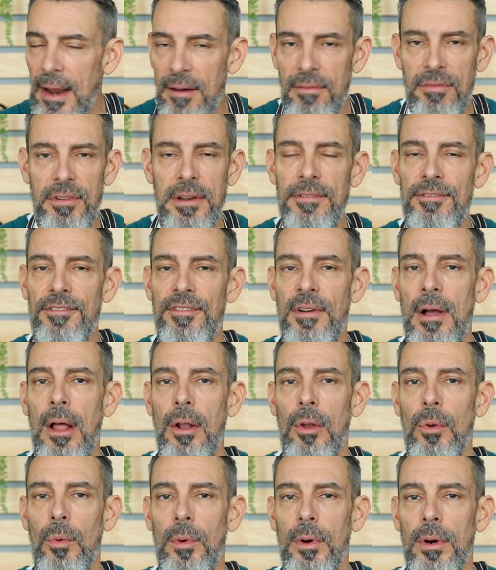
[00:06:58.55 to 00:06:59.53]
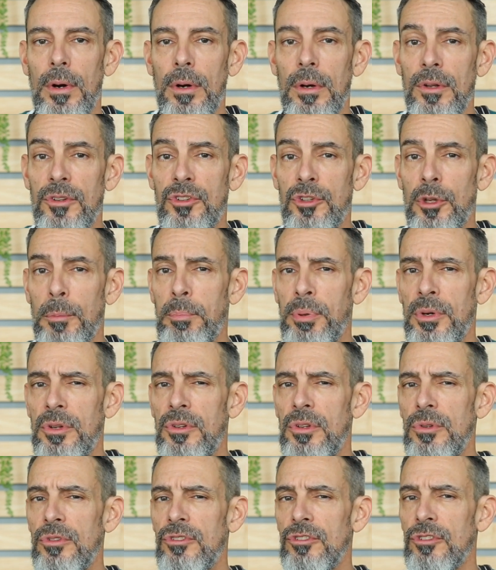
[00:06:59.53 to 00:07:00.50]
every follower to
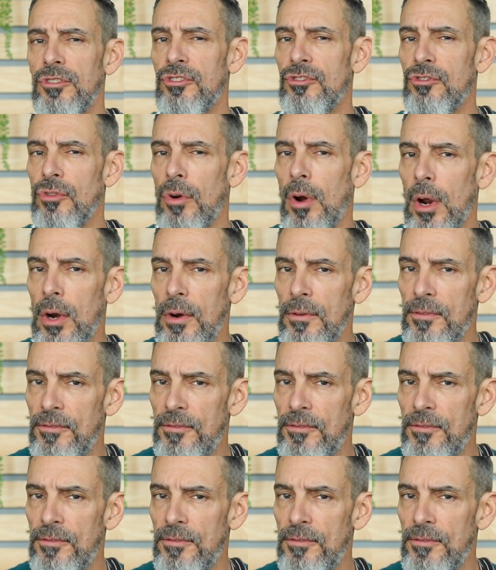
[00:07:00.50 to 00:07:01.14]
produce a stronger